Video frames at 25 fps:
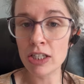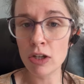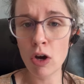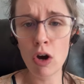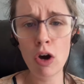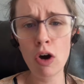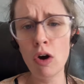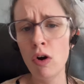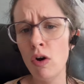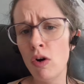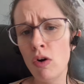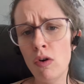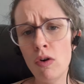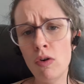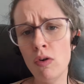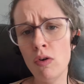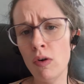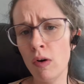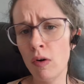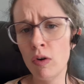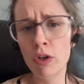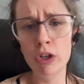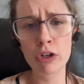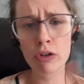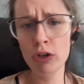
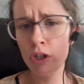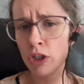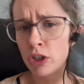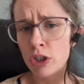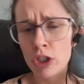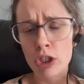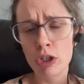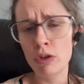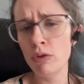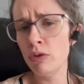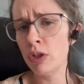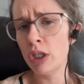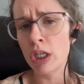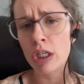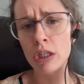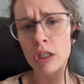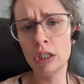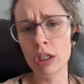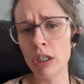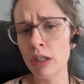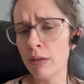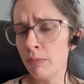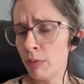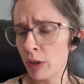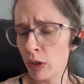Oh, you're excusing
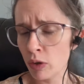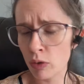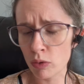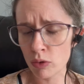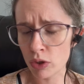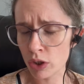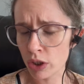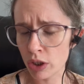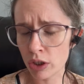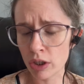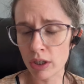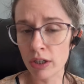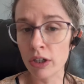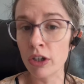the abuser.